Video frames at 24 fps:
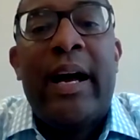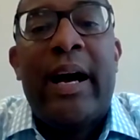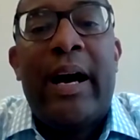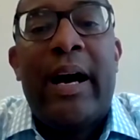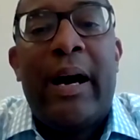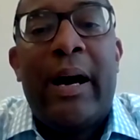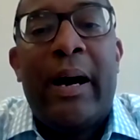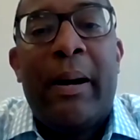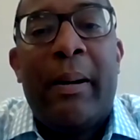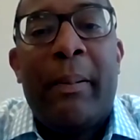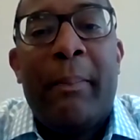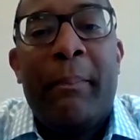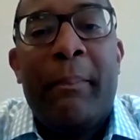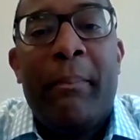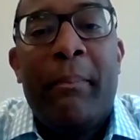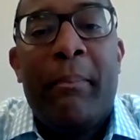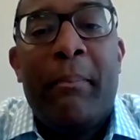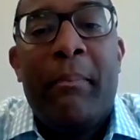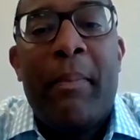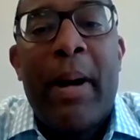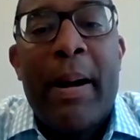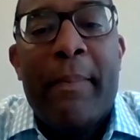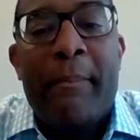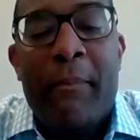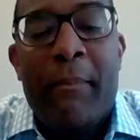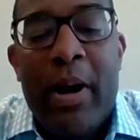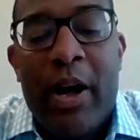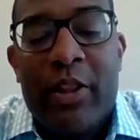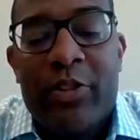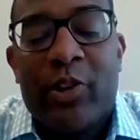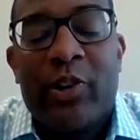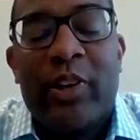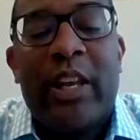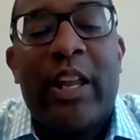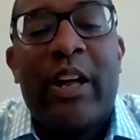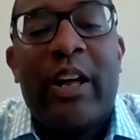My
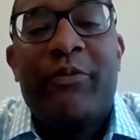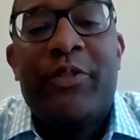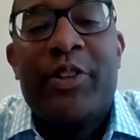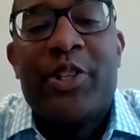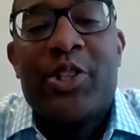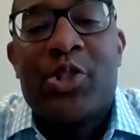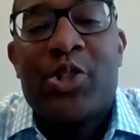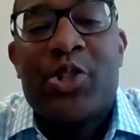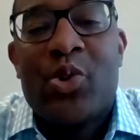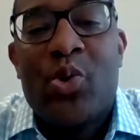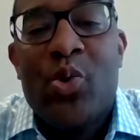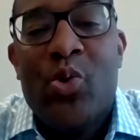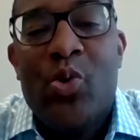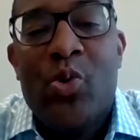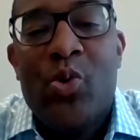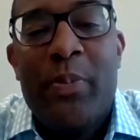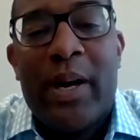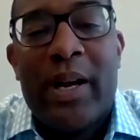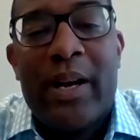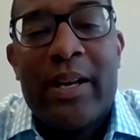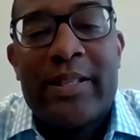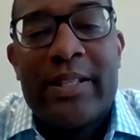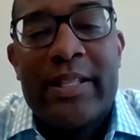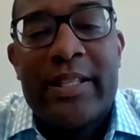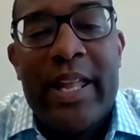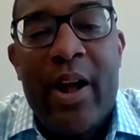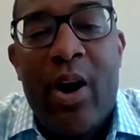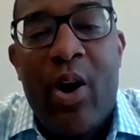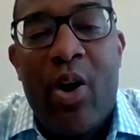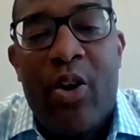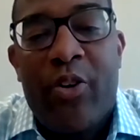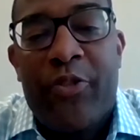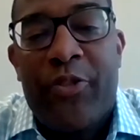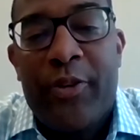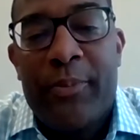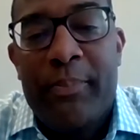mother loved the school because they
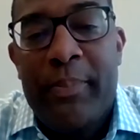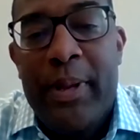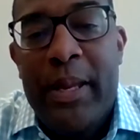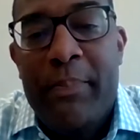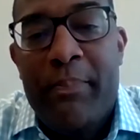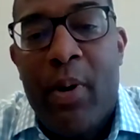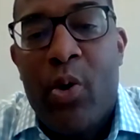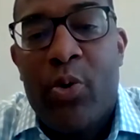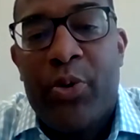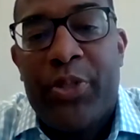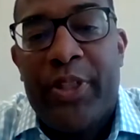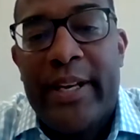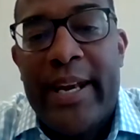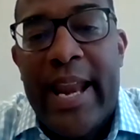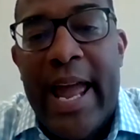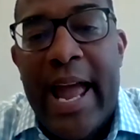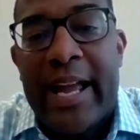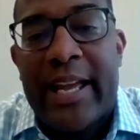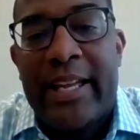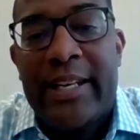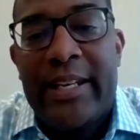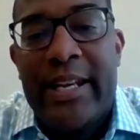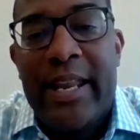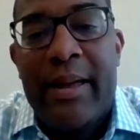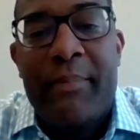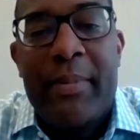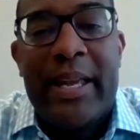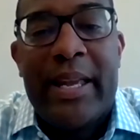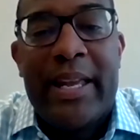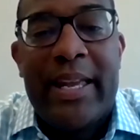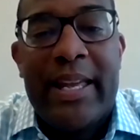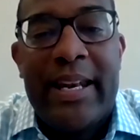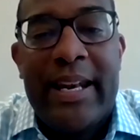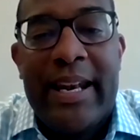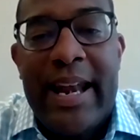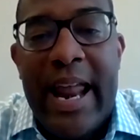offered me both an academic
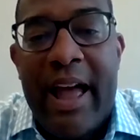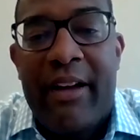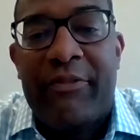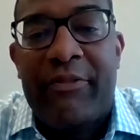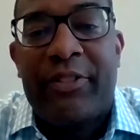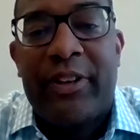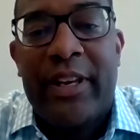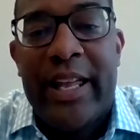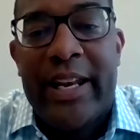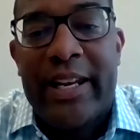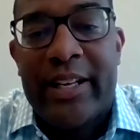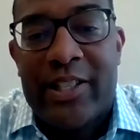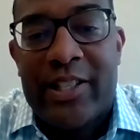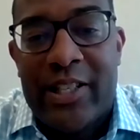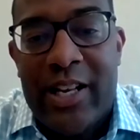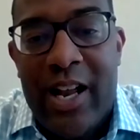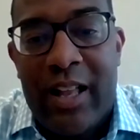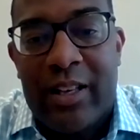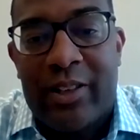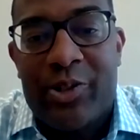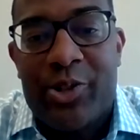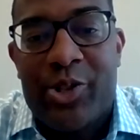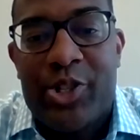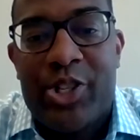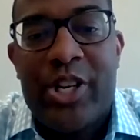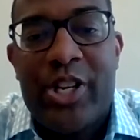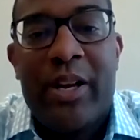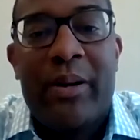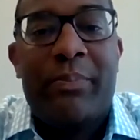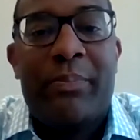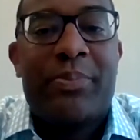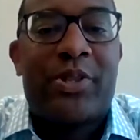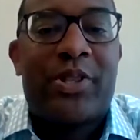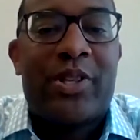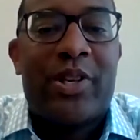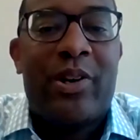and an athletic scholarship.
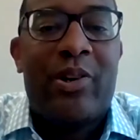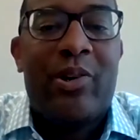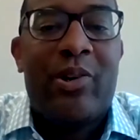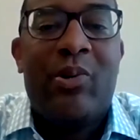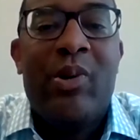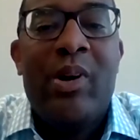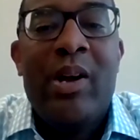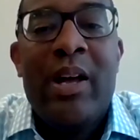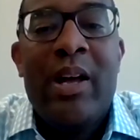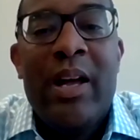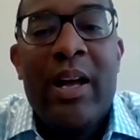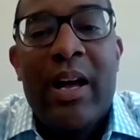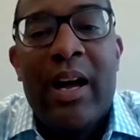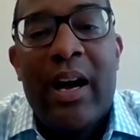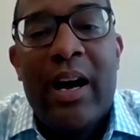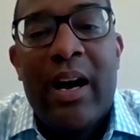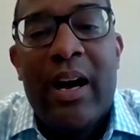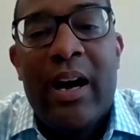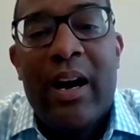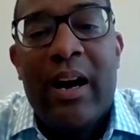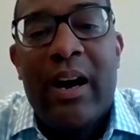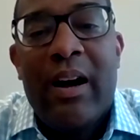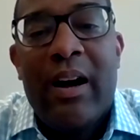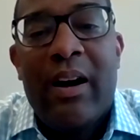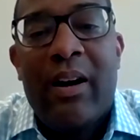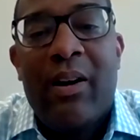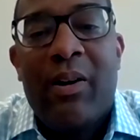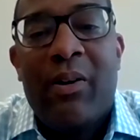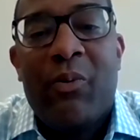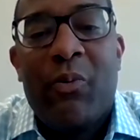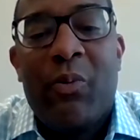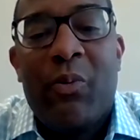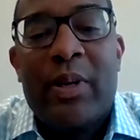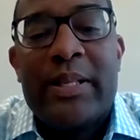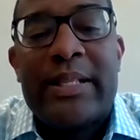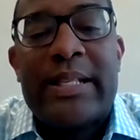So
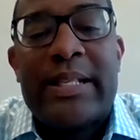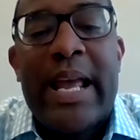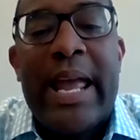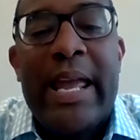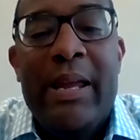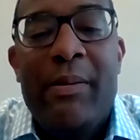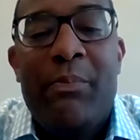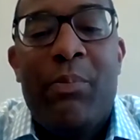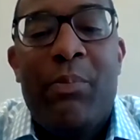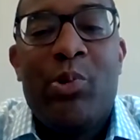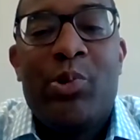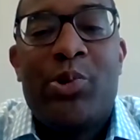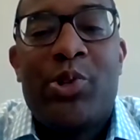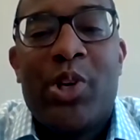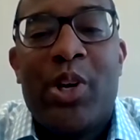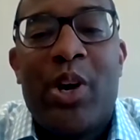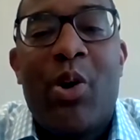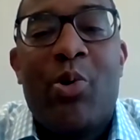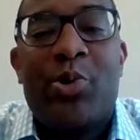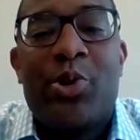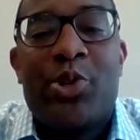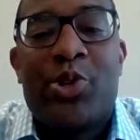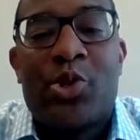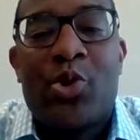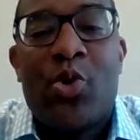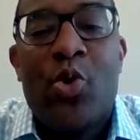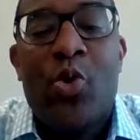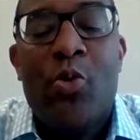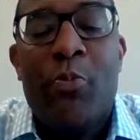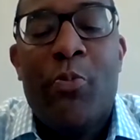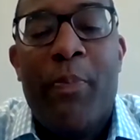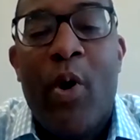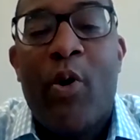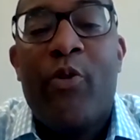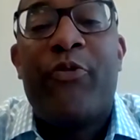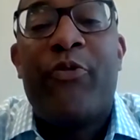was able to go to school
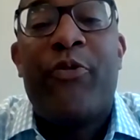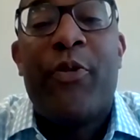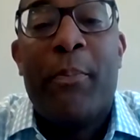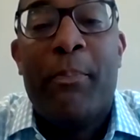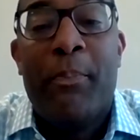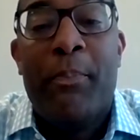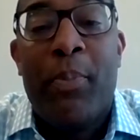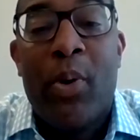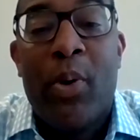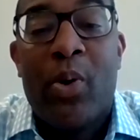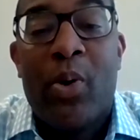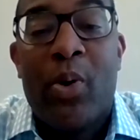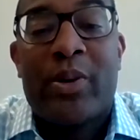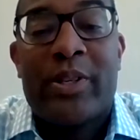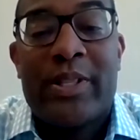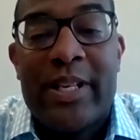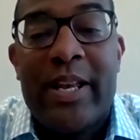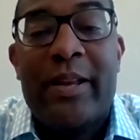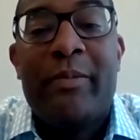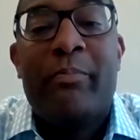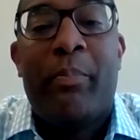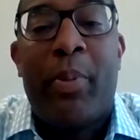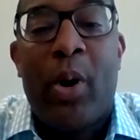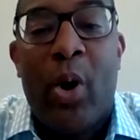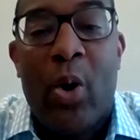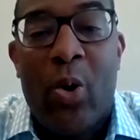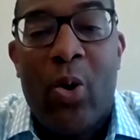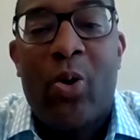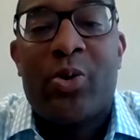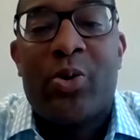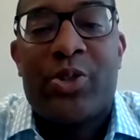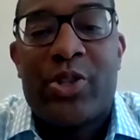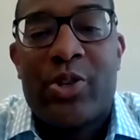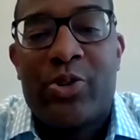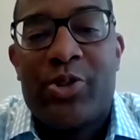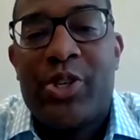both for books and
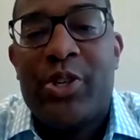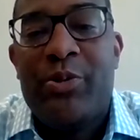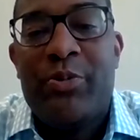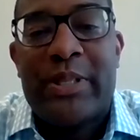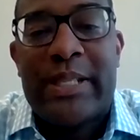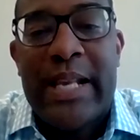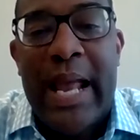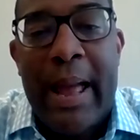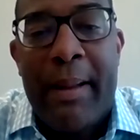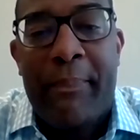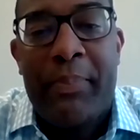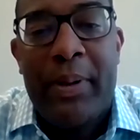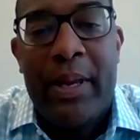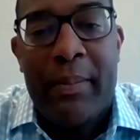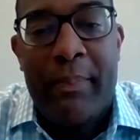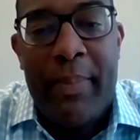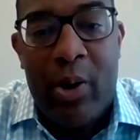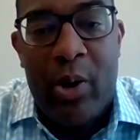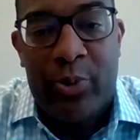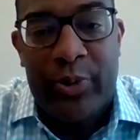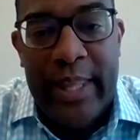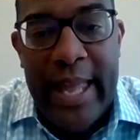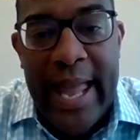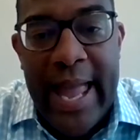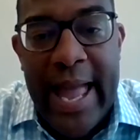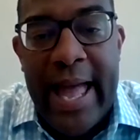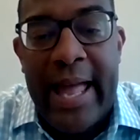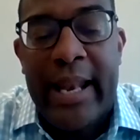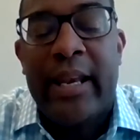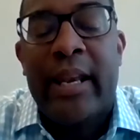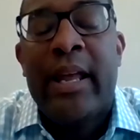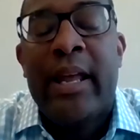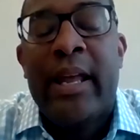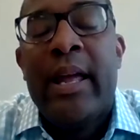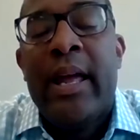ball. So she was happy about that.